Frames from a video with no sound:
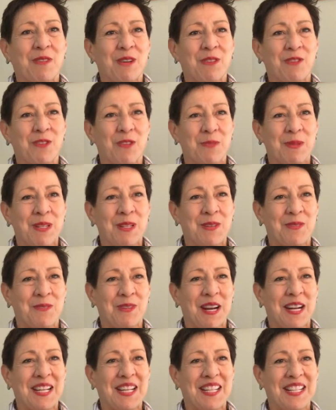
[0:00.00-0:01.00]
what drew me to
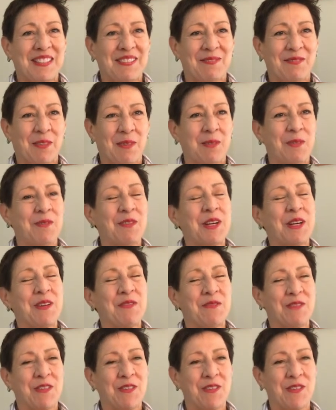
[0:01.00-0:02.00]
writing from the very
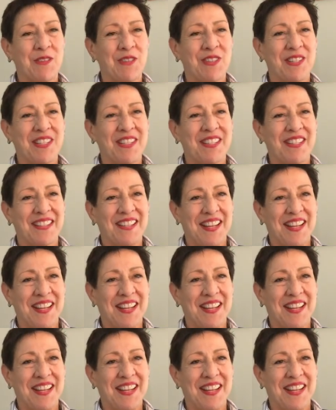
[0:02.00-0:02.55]
first.